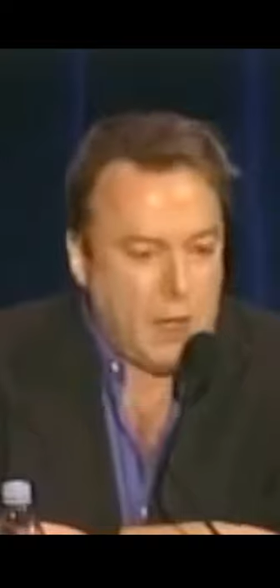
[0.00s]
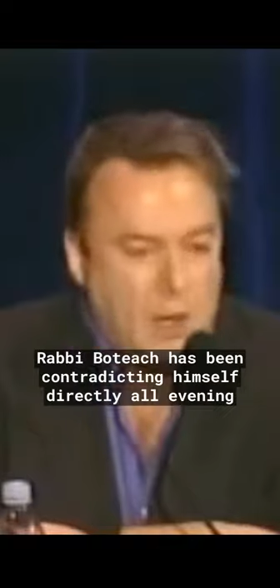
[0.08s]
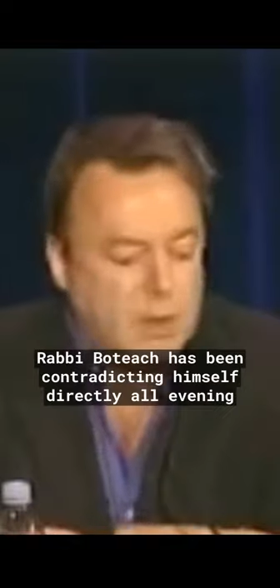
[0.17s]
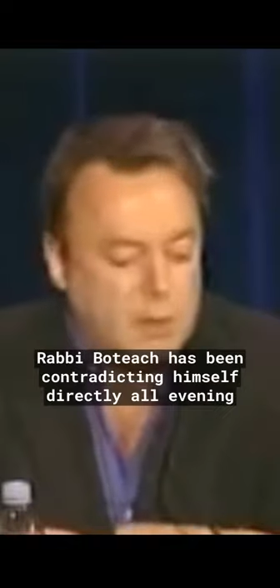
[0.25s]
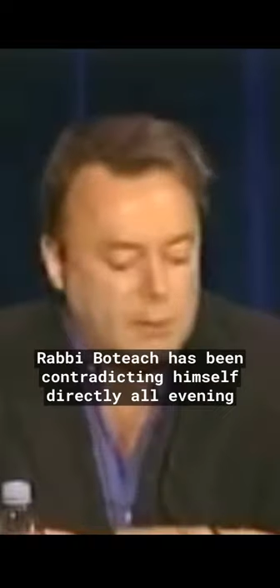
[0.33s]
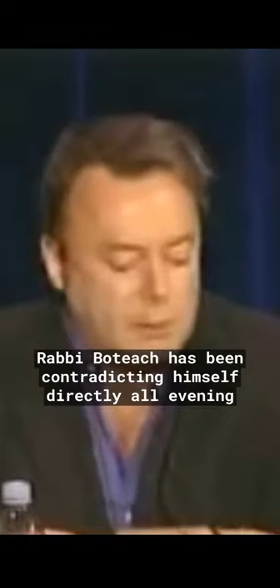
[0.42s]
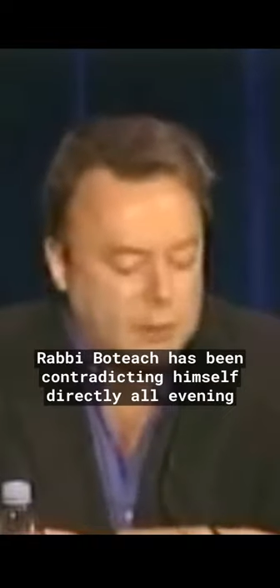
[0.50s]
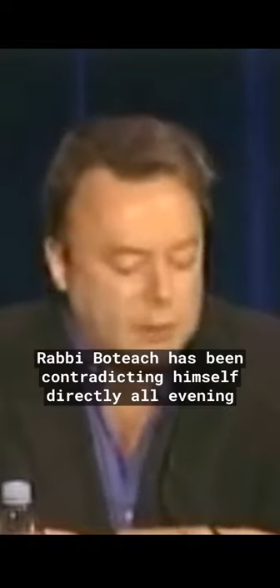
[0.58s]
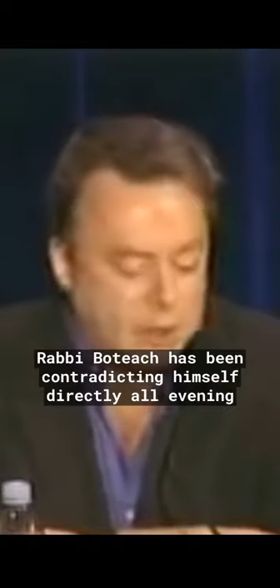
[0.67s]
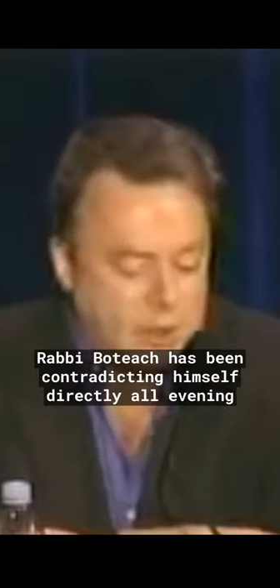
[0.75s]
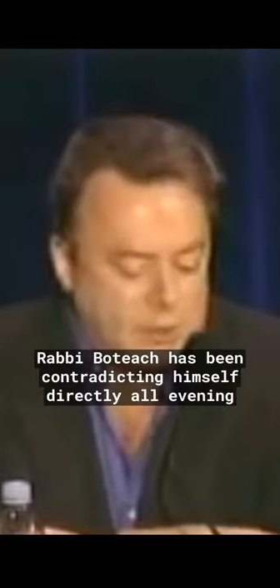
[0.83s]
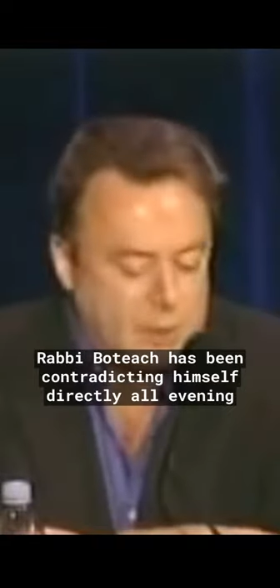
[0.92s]
Uh, Rabbi
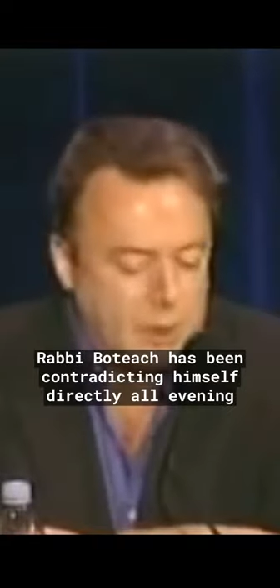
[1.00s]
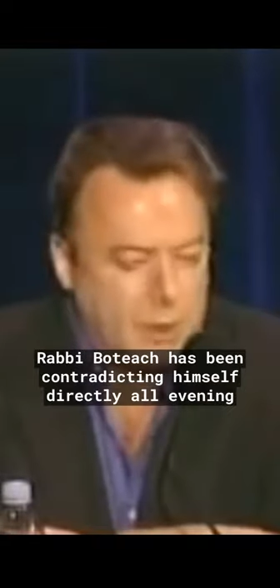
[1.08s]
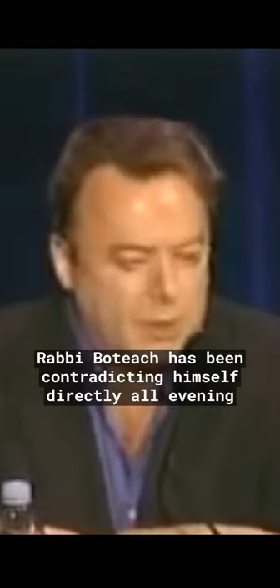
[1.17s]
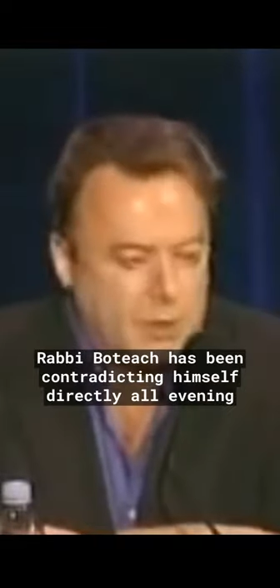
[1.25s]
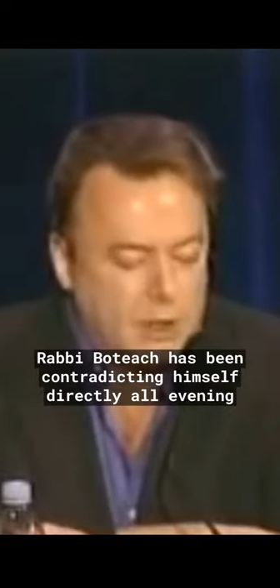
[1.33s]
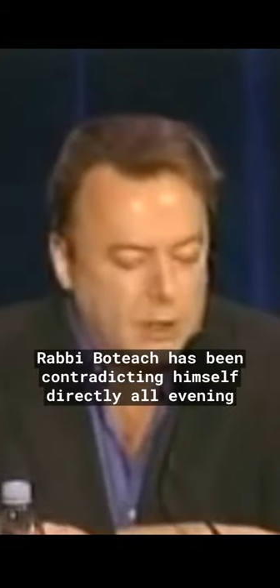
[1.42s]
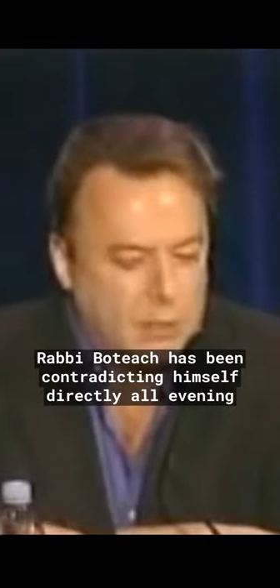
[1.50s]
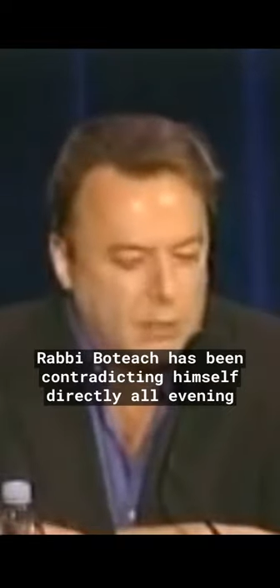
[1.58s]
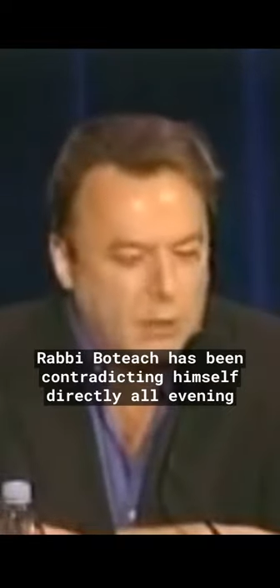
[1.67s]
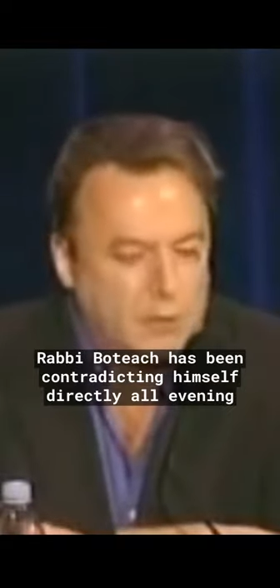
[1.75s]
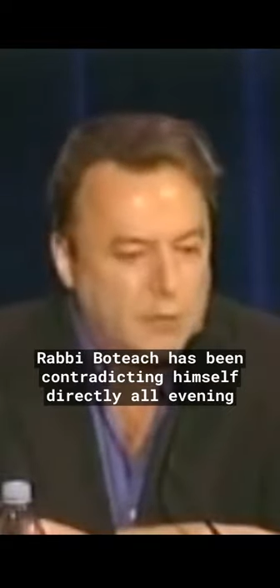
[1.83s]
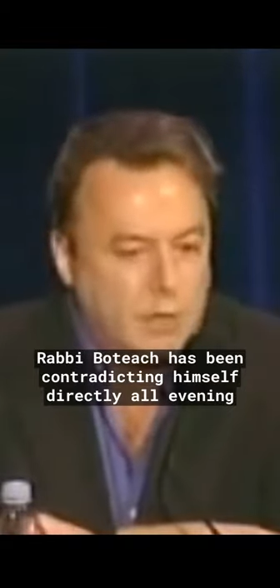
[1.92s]
Boteach has been contradicting
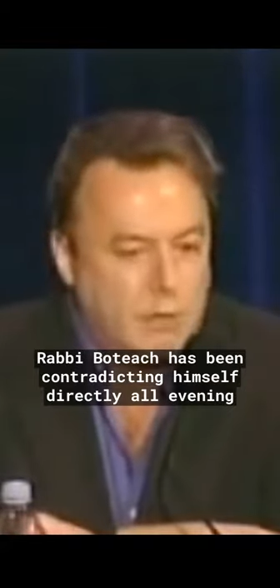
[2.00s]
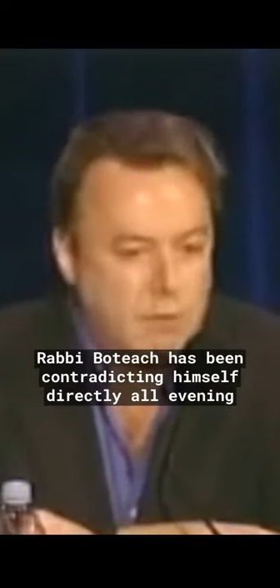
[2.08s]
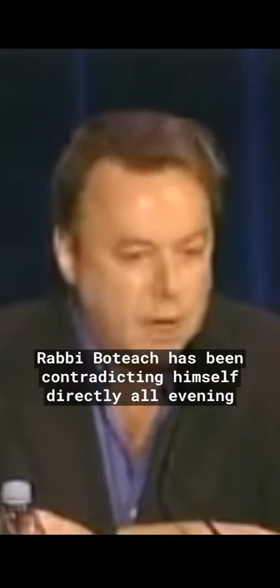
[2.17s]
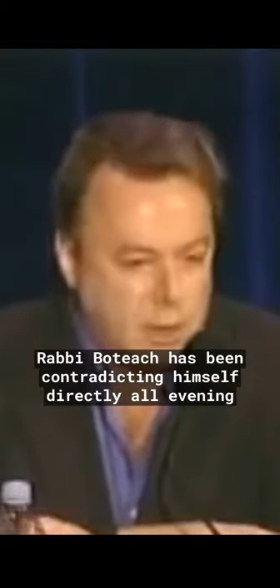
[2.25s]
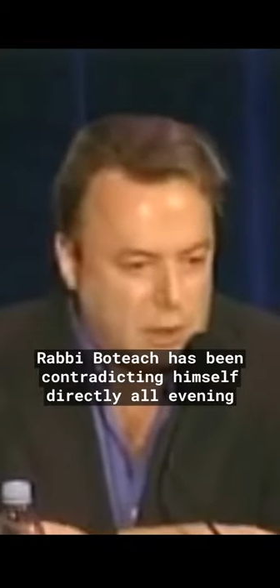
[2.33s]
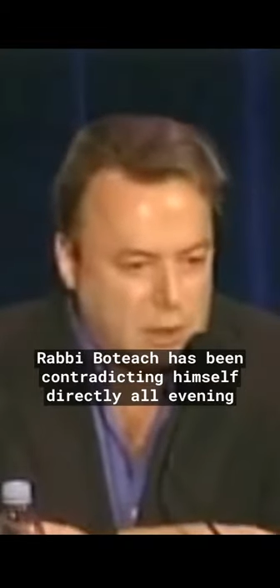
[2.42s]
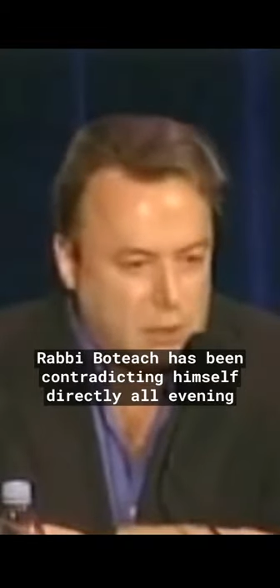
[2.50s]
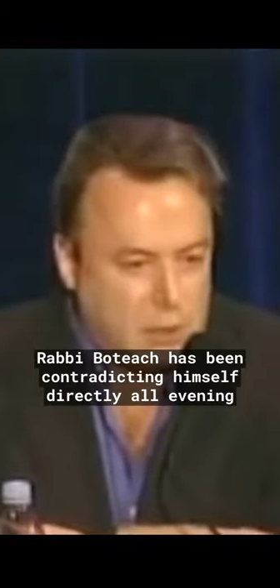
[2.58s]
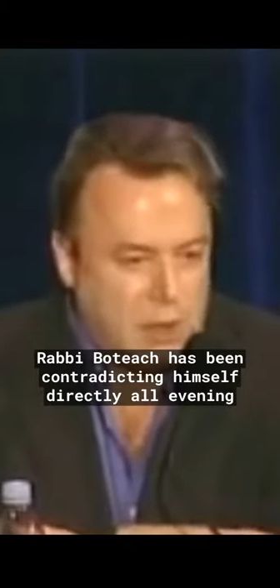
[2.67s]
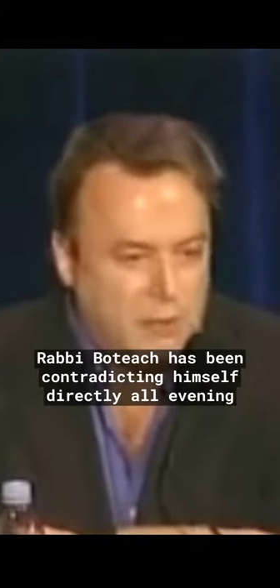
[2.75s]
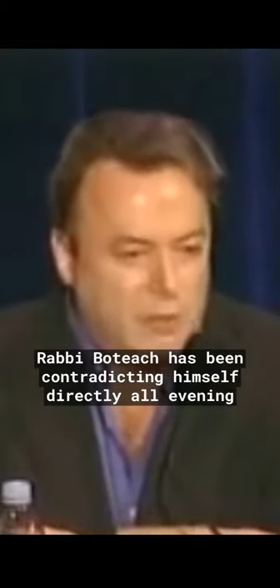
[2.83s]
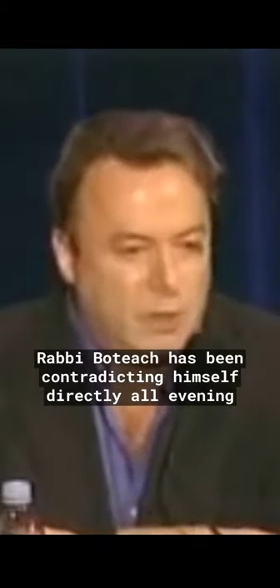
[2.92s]
himself directly
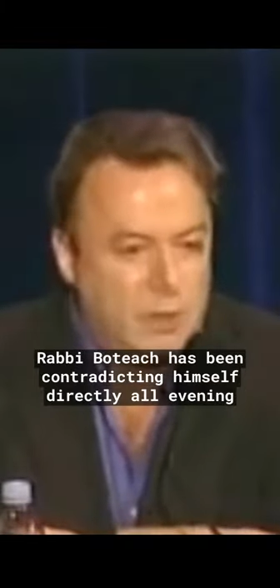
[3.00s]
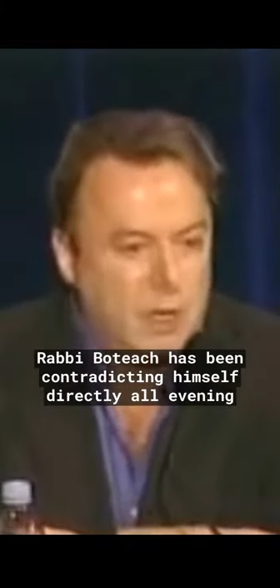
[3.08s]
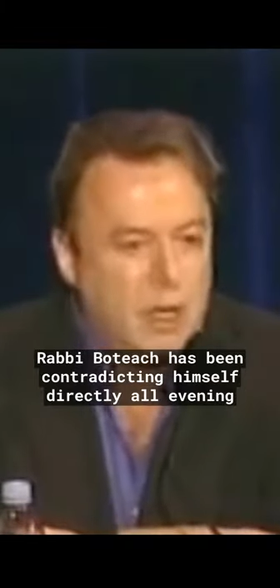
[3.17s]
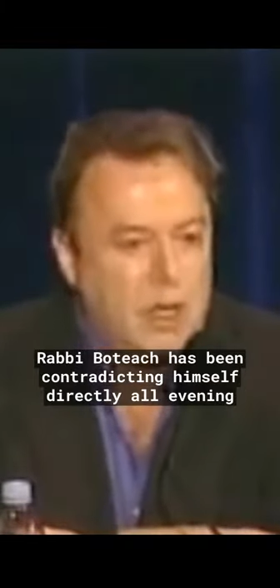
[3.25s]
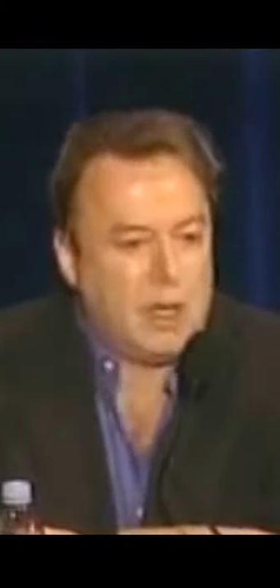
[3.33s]
all evening.